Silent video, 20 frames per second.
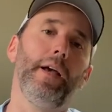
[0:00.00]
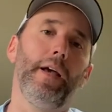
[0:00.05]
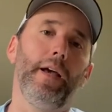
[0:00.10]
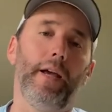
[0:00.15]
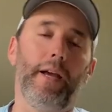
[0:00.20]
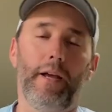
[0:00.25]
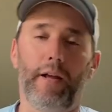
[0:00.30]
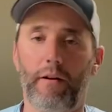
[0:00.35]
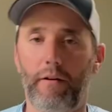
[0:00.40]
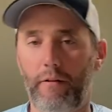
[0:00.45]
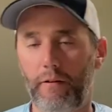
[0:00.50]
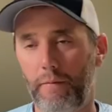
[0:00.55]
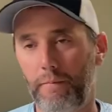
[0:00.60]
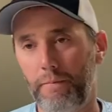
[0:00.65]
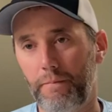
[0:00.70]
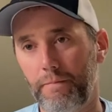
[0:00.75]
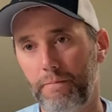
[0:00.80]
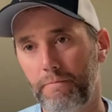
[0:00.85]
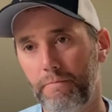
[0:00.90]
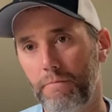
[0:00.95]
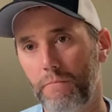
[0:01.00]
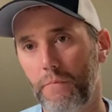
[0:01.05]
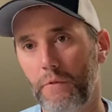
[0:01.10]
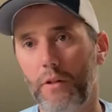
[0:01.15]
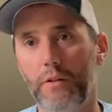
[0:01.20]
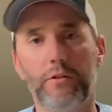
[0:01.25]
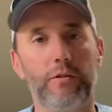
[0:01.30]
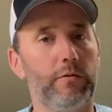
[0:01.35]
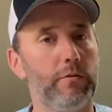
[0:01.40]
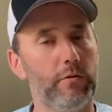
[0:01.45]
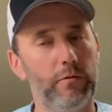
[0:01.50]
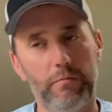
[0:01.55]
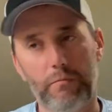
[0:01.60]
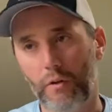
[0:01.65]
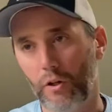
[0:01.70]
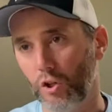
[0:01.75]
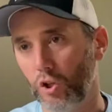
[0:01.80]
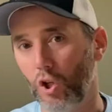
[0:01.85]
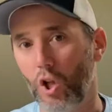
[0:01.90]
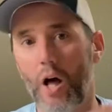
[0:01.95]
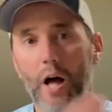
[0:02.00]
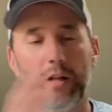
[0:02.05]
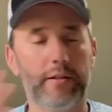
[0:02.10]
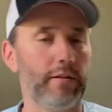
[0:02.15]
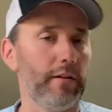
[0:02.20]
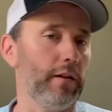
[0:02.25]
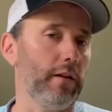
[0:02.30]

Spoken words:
And there's lots